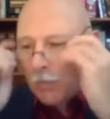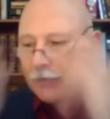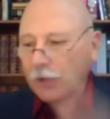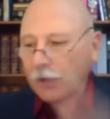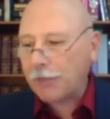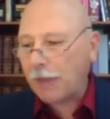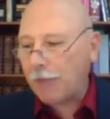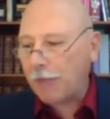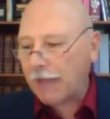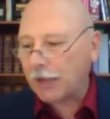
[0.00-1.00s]

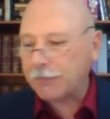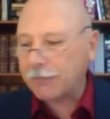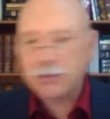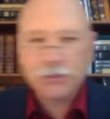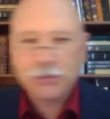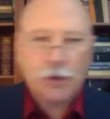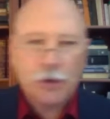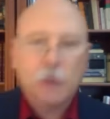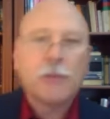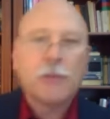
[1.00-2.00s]
backups. We
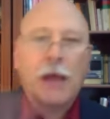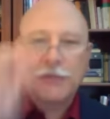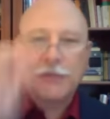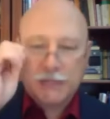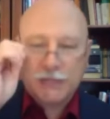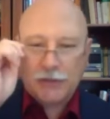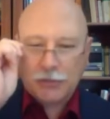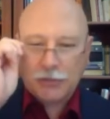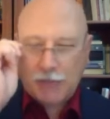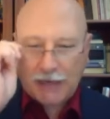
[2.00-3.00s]
talked about testing
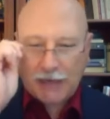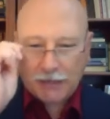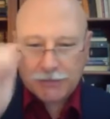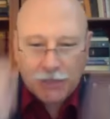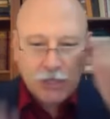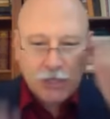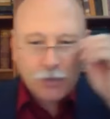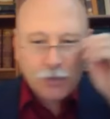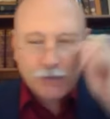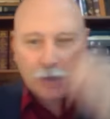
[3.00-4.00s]
those backups.
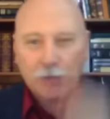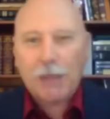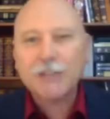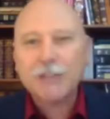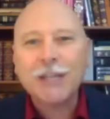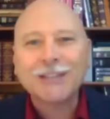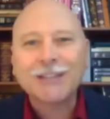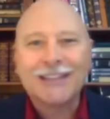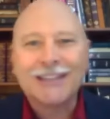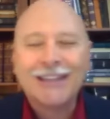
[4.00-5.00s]
We talked about
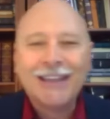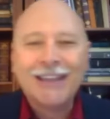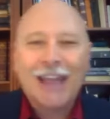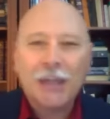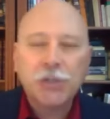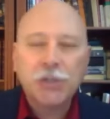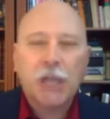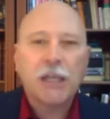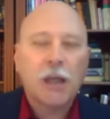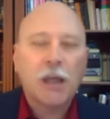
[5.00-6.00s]
testing and
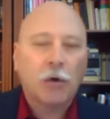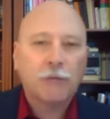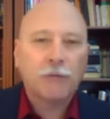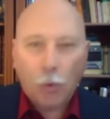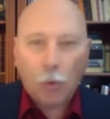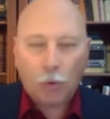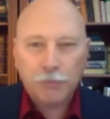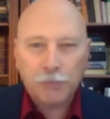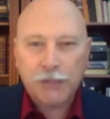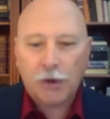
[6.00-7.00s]
checking our
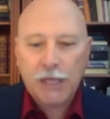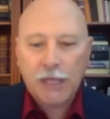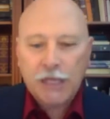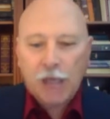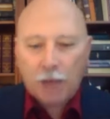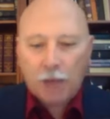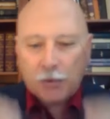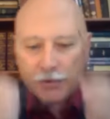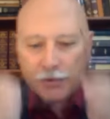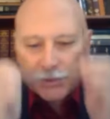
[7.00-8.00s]
forms and our
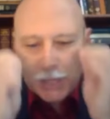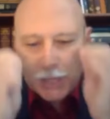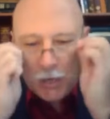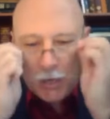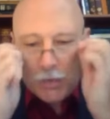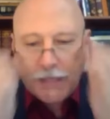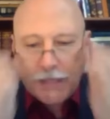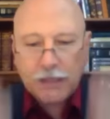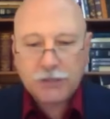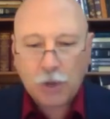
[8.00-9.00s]
e-commerce.
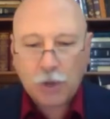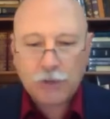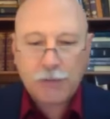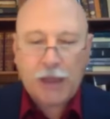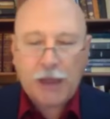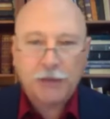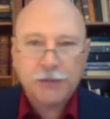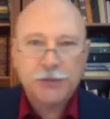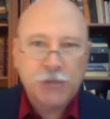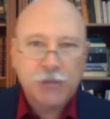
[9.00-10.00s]
We talked
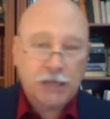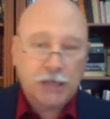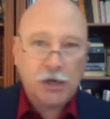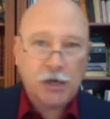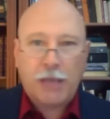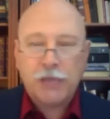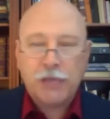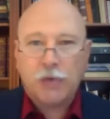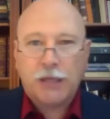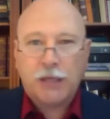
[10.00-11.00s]
about checking our
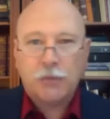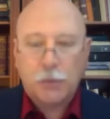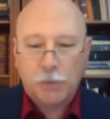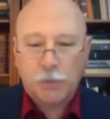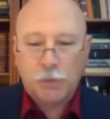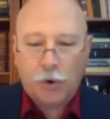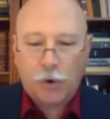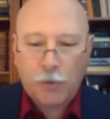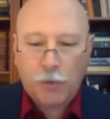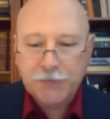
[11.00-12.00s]
page ranking when we are on our